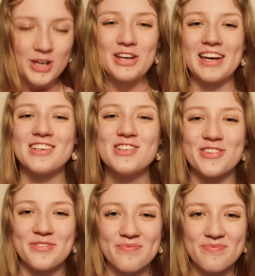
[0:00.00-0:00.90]
Okay,
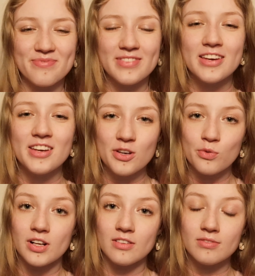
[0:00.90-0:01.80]
sure.
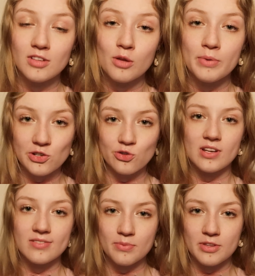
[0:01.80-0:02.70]
Well, I'll make sure
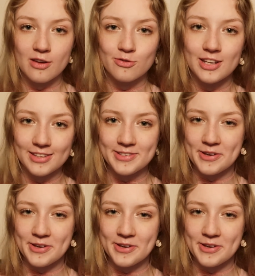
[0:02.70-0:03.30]
to have some of that for next